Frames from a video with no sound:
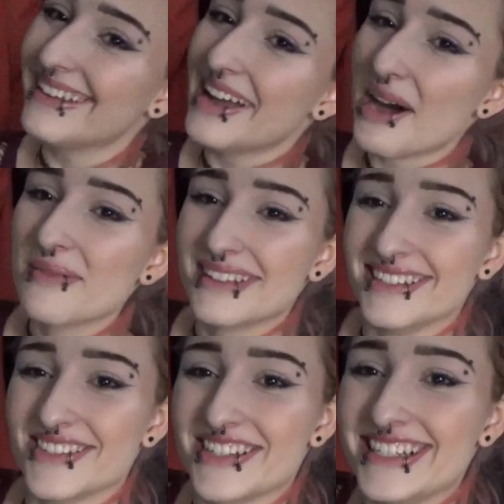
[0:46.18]
Hope you
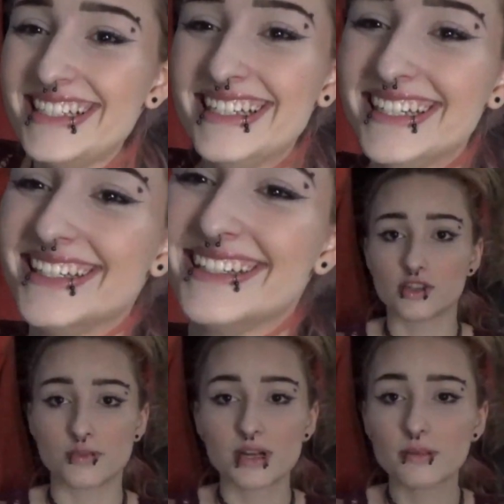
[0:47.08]
enjoy. So
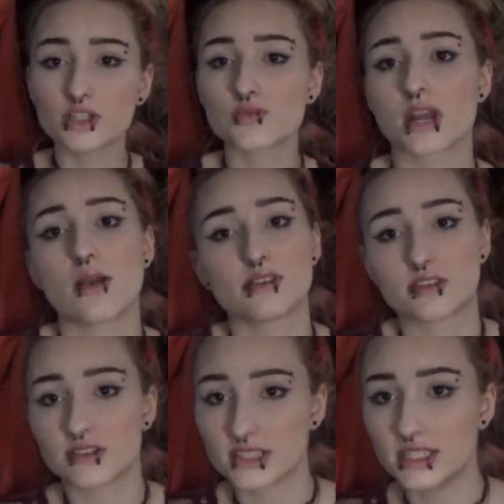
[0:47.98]
pretty much when I was
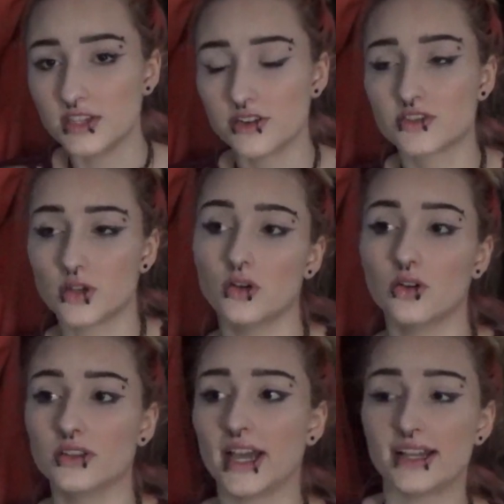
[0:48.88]
13 years
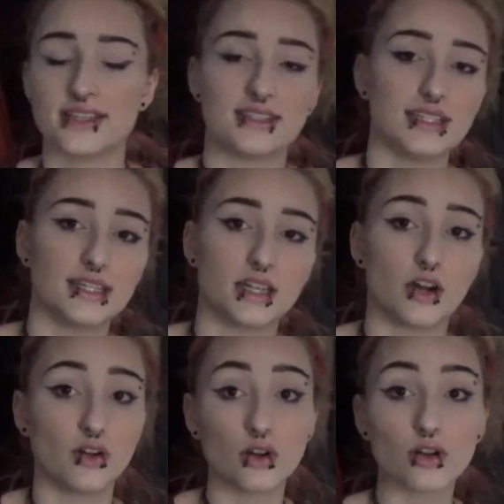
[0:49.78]
old, I seen a
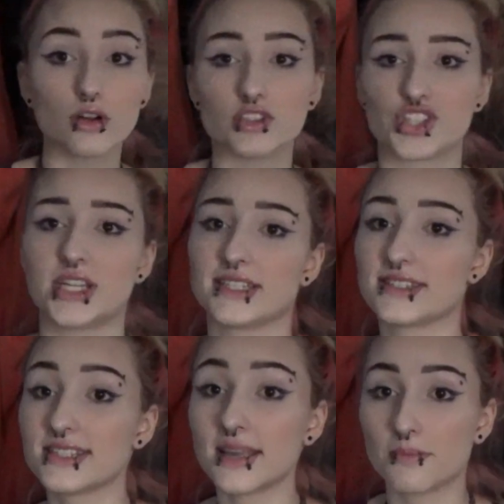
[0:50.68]
girl and she had
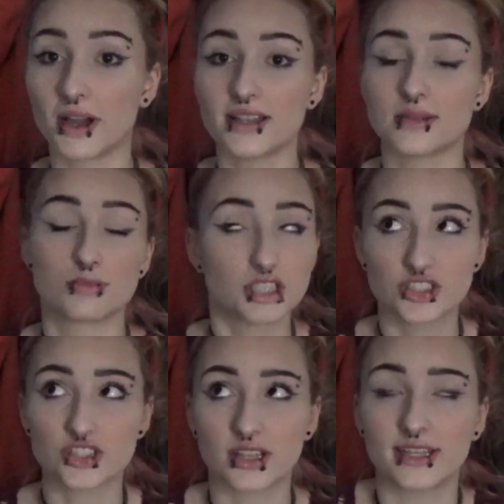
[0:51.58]
snake bites, I'm pretty
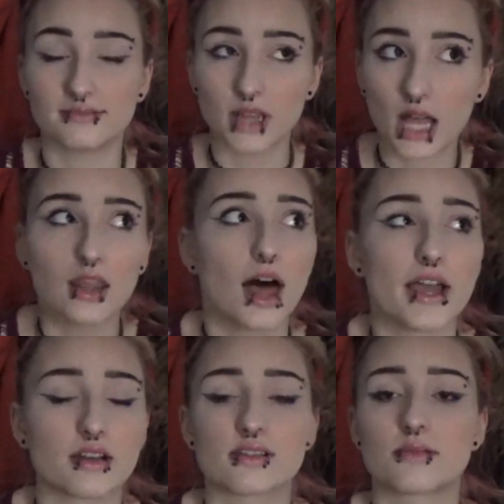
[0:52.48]
sure like online
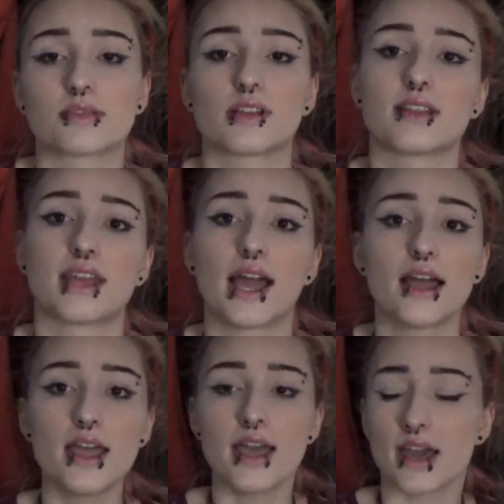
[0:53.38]
or something like that,
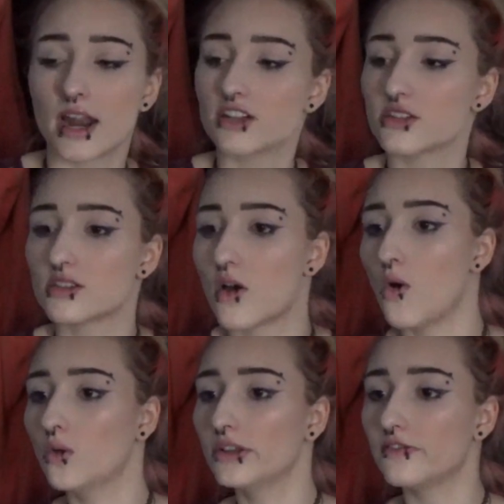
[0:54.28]
and I just thought,
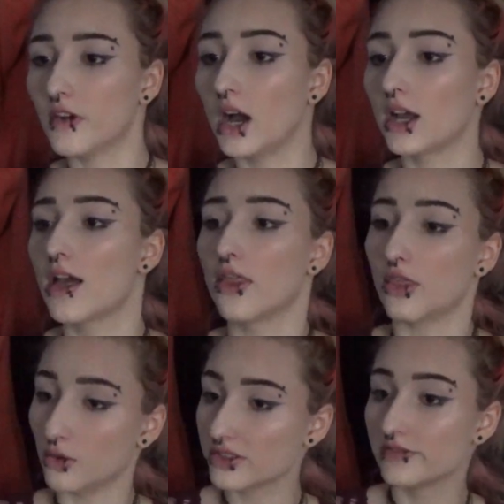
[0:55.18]
holy fuck,
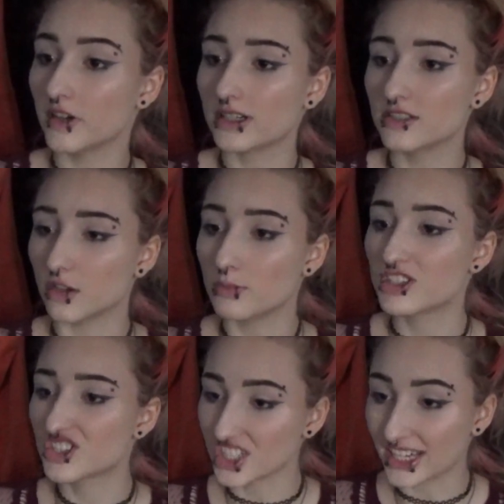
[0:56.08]
those are fucking dope as
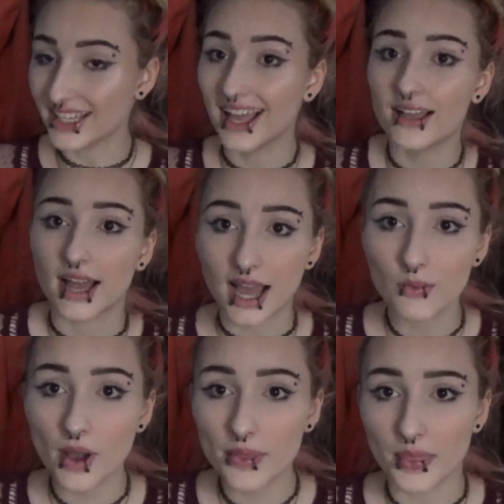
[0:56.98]
shit. I
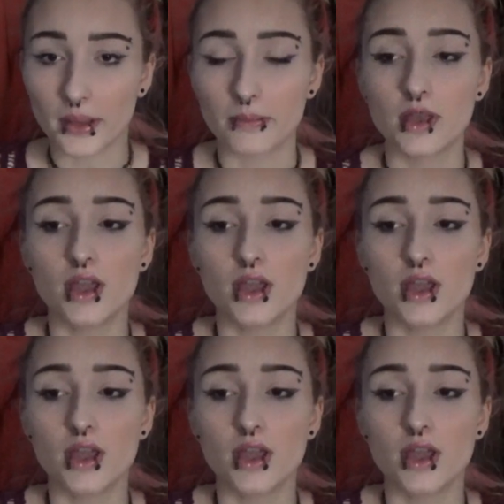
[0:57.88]
want them.